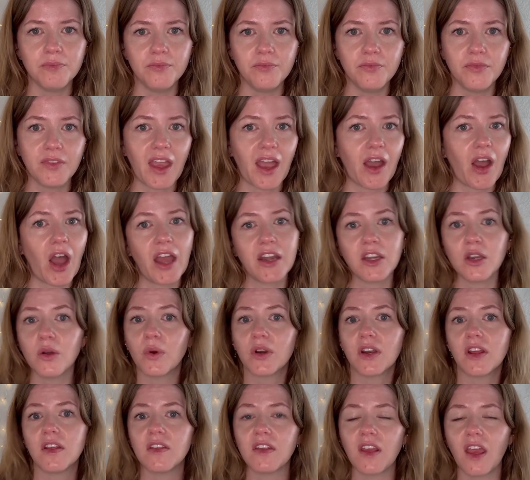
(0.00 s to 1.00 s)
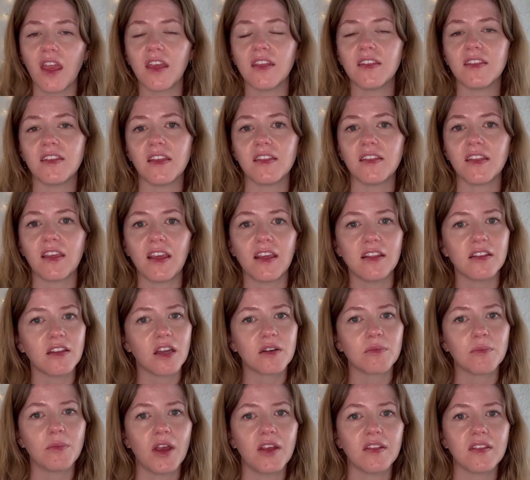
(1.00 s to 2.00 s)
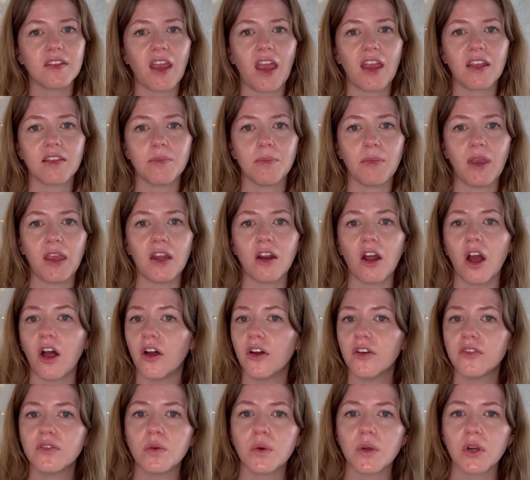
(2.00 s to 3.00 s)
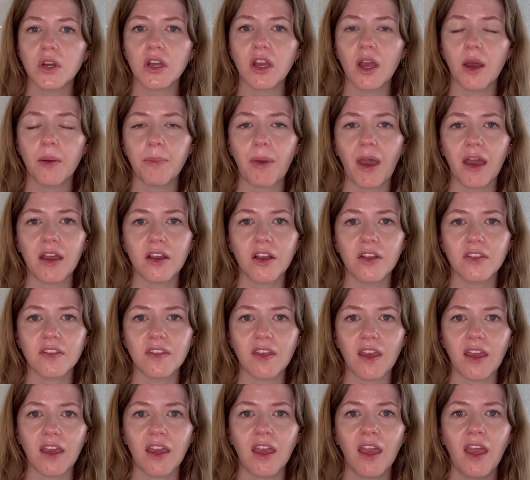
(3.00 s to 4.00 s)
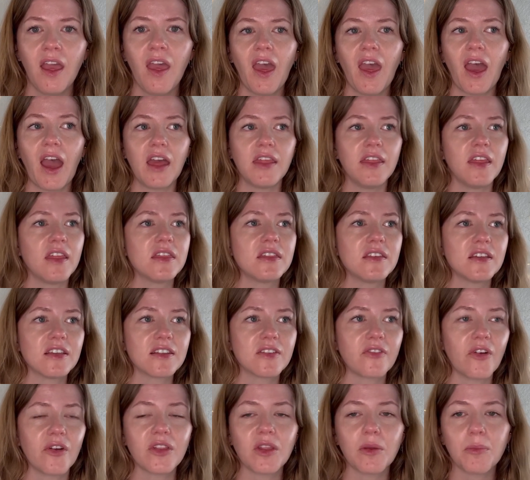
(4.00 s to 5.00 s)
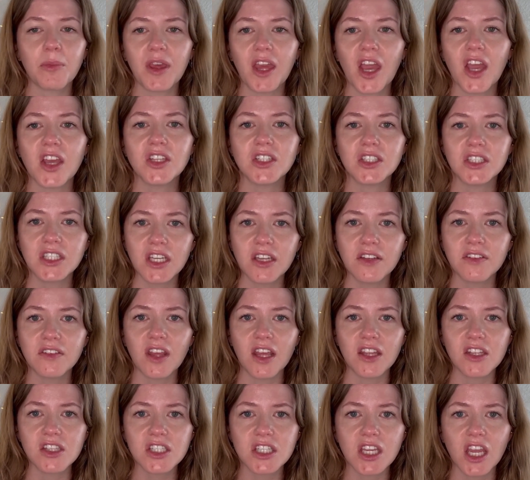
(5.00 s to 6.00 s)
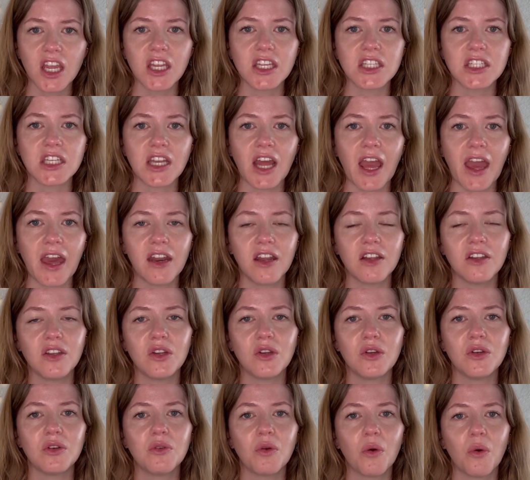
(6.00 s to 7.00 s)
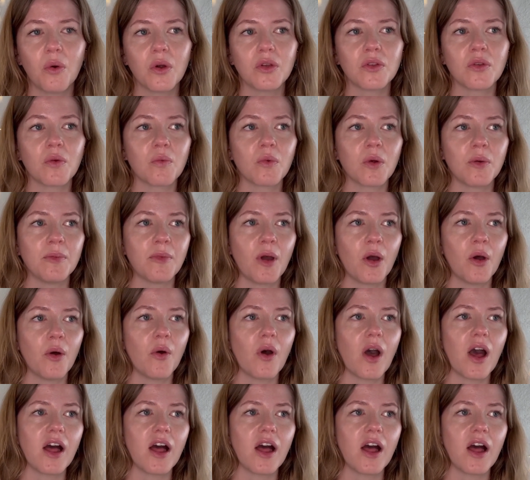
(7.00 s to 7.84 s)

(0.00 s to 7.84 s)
Now, I do want to say, since Elon Musk has made all of Twitter come back on site, I think there's going to be a shift and change in attitude towards remote.